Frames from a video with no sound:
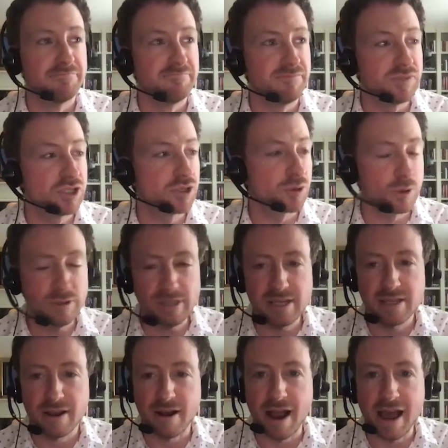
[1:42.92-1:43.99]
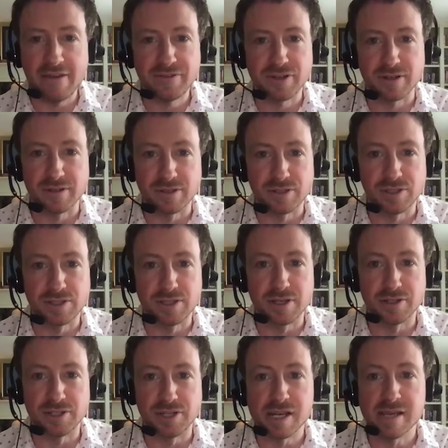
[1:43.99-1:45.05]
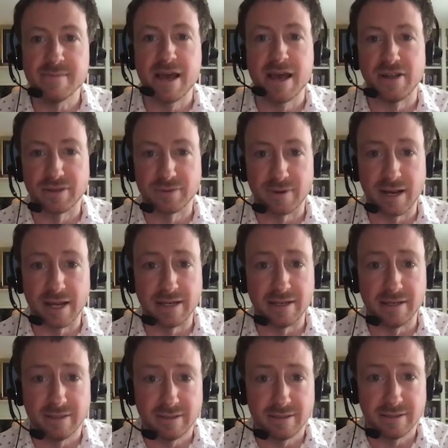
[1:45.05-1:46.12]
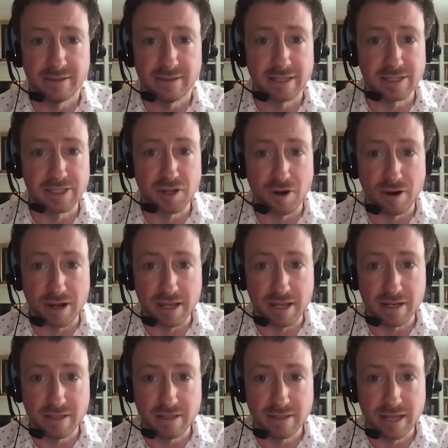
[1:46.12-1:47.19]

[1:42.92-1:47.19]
shortly thereafter, there's an email thread that started.